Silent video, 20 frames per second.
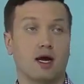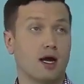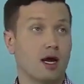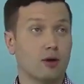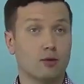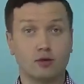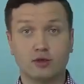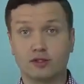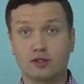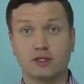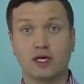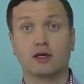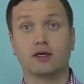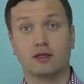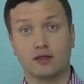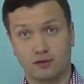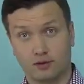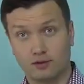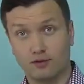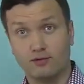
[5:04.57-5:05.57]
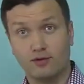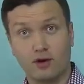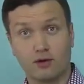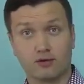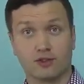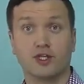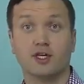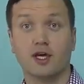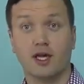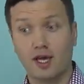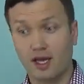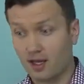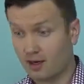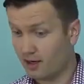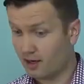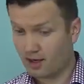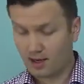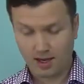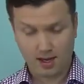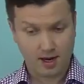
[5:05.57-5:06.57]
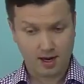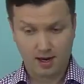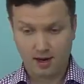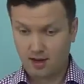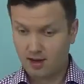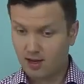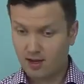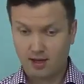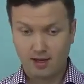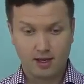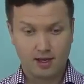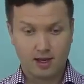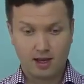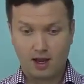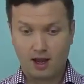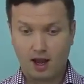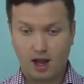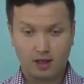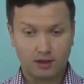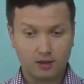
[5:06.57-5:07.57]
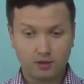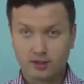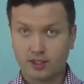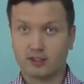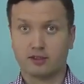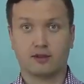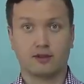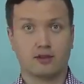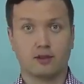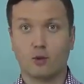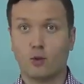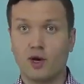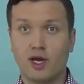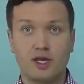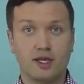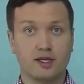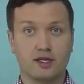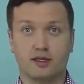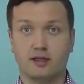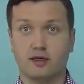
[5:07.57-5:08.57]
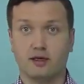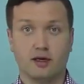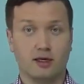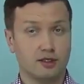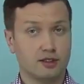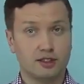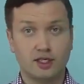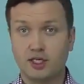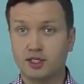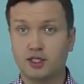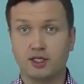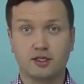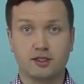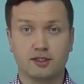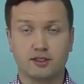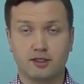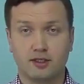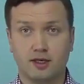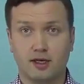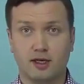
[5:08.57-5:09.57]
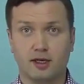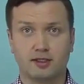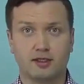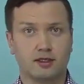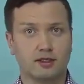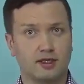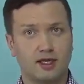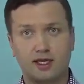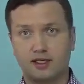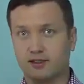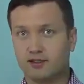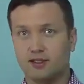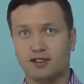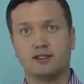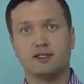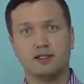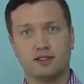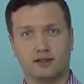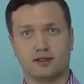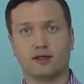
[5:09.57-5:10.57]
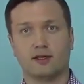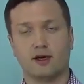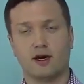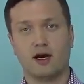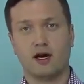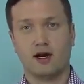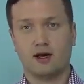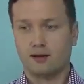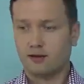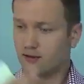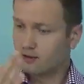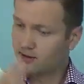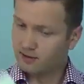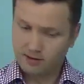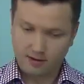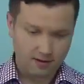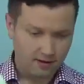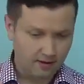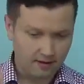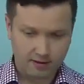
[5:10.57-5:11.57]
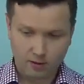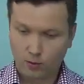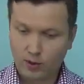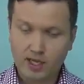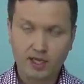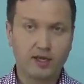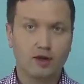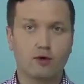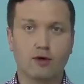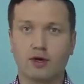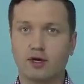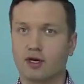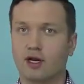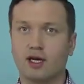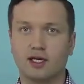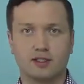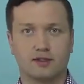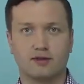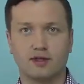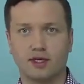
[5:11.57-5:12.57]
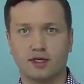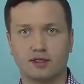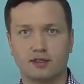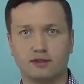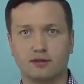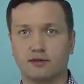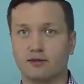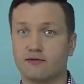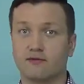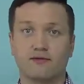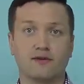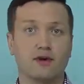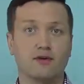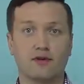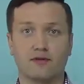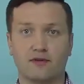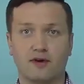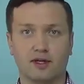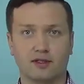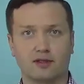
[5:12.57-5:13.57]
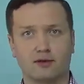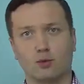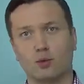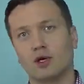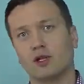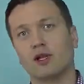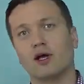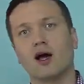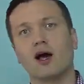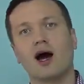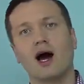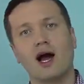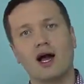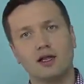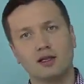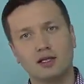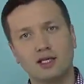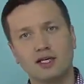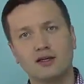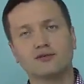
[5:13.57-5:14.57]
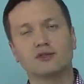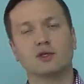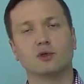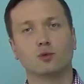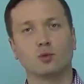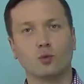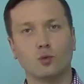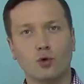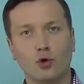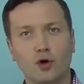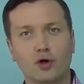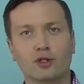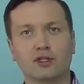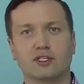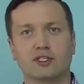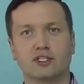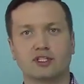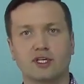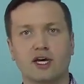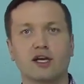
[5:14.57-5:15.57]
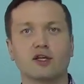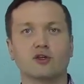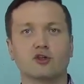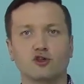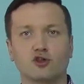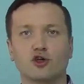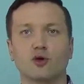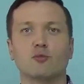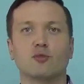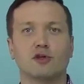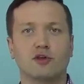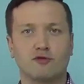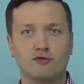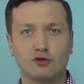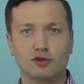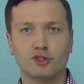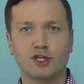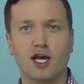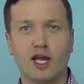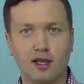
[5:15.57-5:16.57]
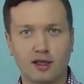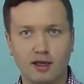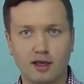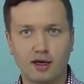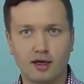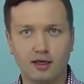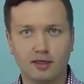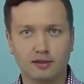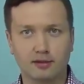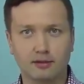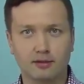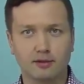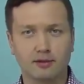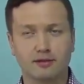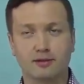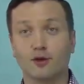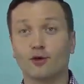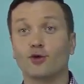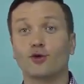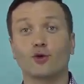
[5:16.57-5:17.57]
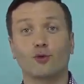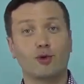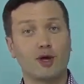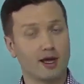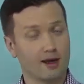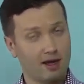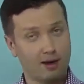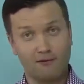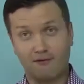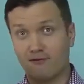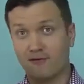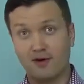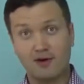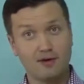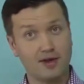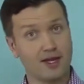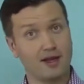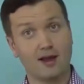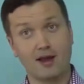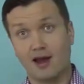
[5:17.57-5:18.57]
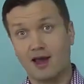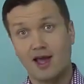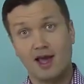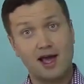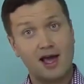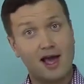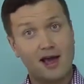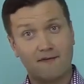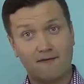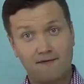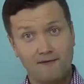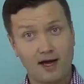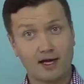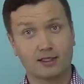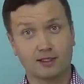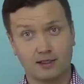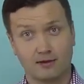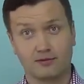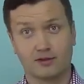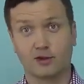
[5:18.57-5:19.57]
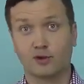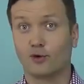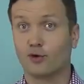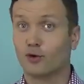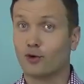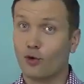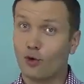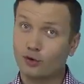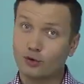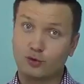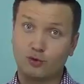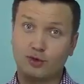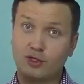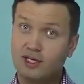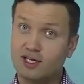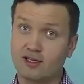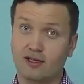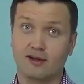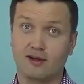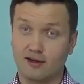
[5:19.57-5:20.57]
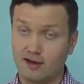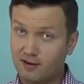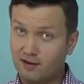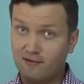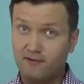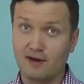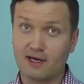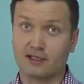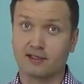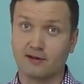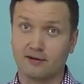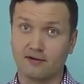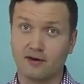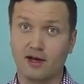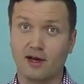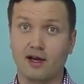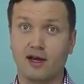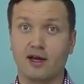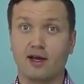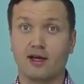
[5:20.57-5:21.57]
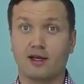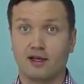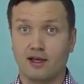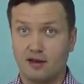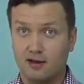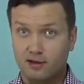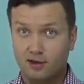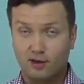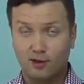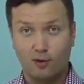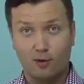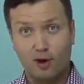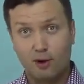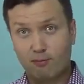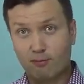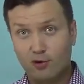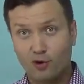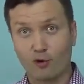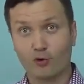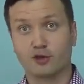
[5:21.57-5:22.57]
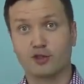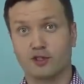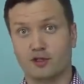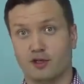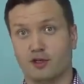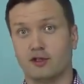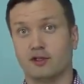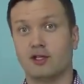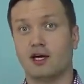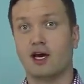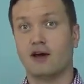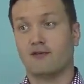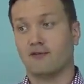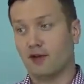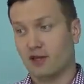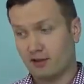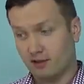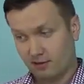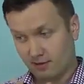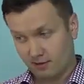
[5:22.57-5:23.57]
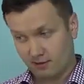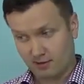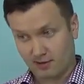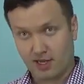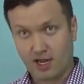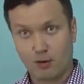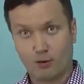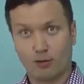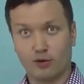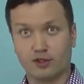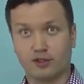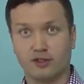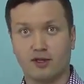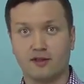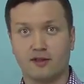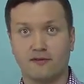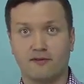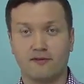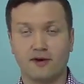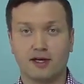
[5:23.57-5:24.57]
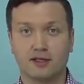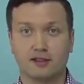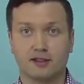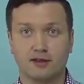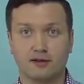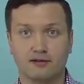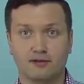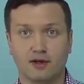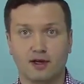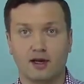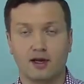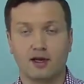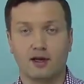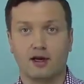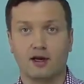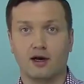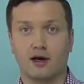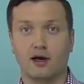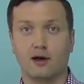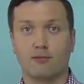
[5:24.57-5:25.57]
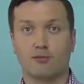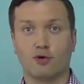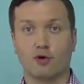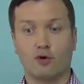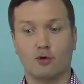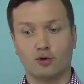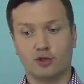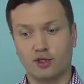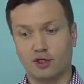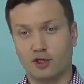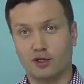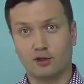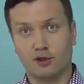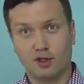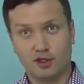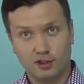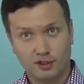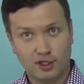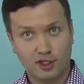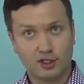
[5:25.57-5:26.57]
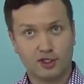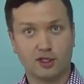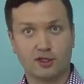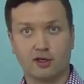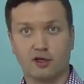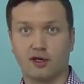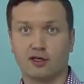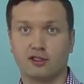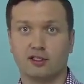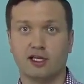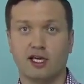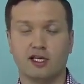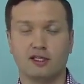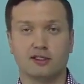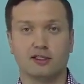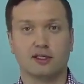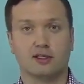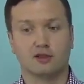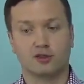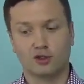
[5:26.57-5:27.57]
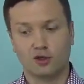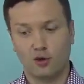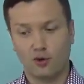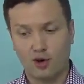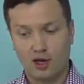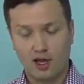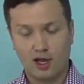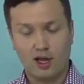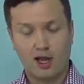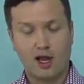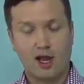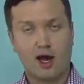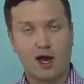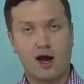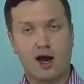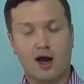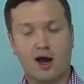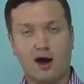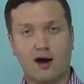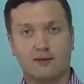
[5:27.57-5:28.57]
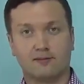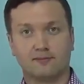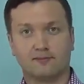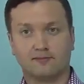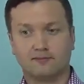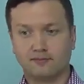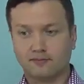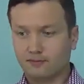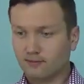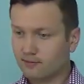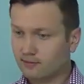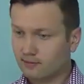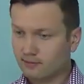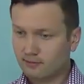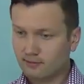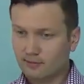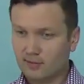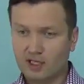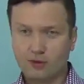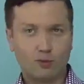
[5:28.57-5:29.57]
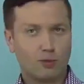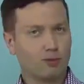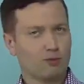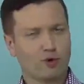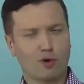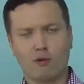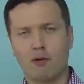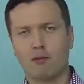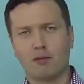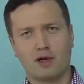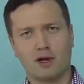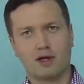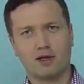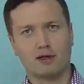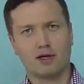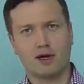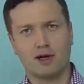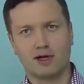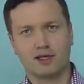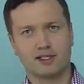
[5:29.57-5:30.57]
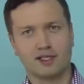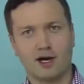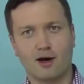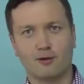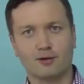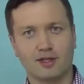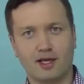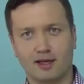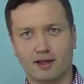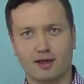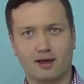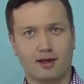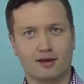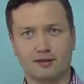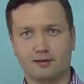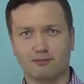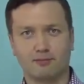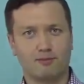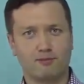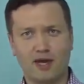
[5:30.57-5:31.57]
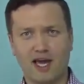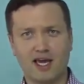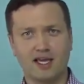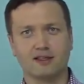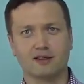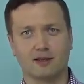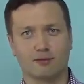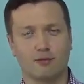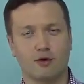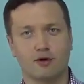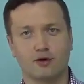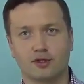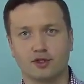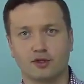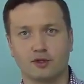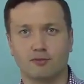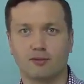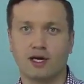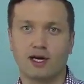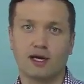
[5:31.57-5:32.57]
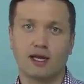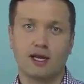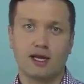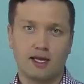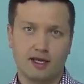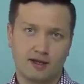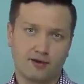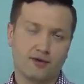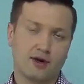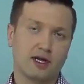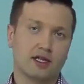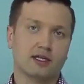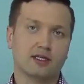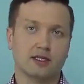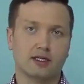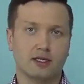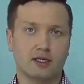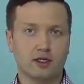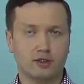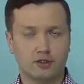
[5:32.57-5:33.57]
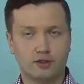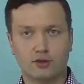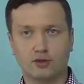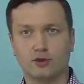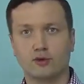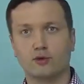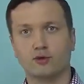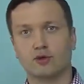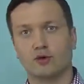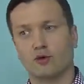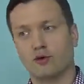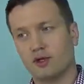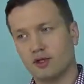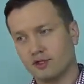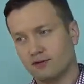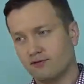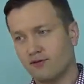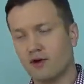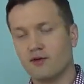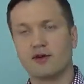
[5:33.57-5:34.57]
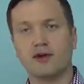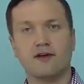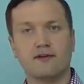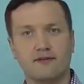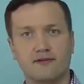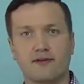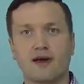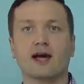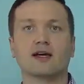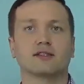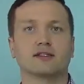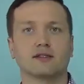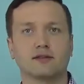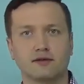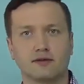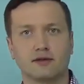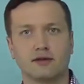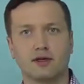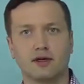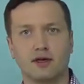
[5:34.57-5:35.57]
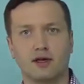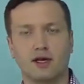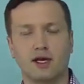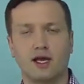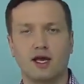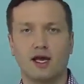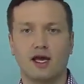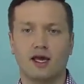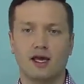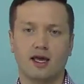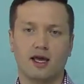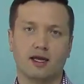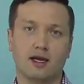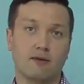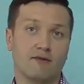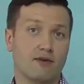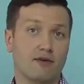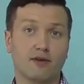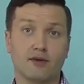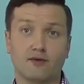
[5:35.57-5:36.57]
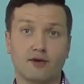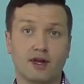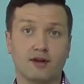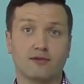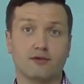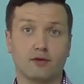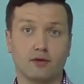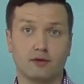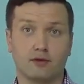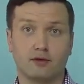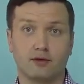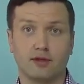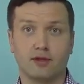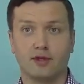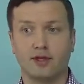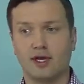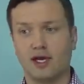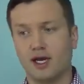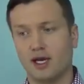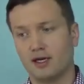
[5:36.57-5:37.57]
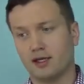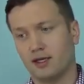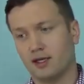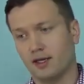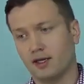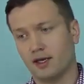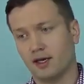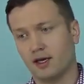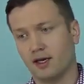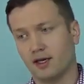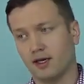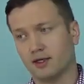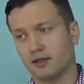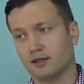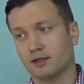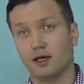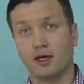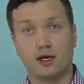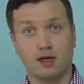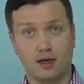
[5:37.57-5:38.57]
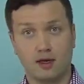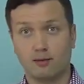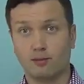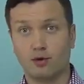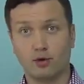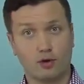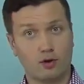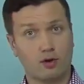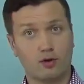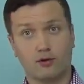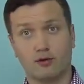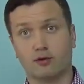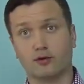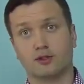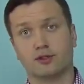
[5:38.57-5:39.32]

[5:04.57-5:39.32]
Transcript: I was lucky to find Chi, and I looked at the way he teaches, and I said, yes, this is the guy. The way he organized things, very effective. Well, I lived and worked and studied in Germany for 10 years. So you become very effective. So you also need an effective, approach in life, and that was an effective approach in teaching dancing. So probably I'll sound like a paid commercial, but in reality it's true. So it's very effective, and I'm very grateful that he has put all